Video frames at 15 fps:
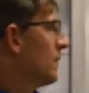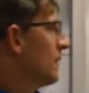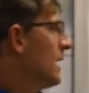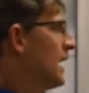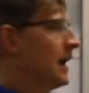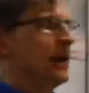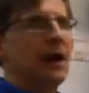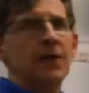
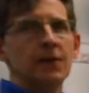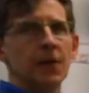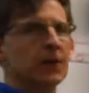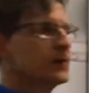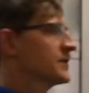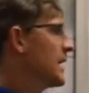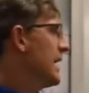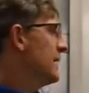And on the other
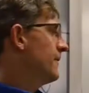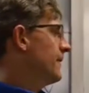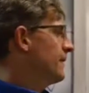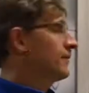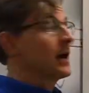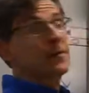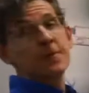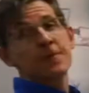side, if I've
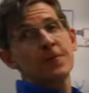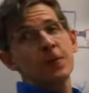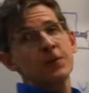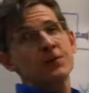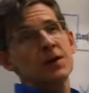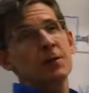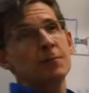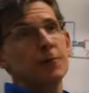got the
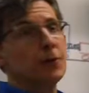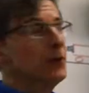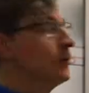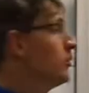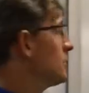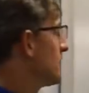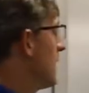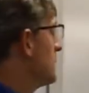force on
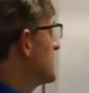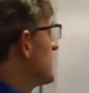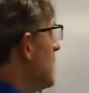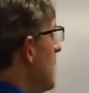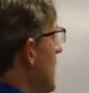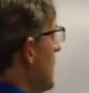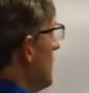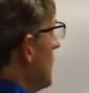blue times time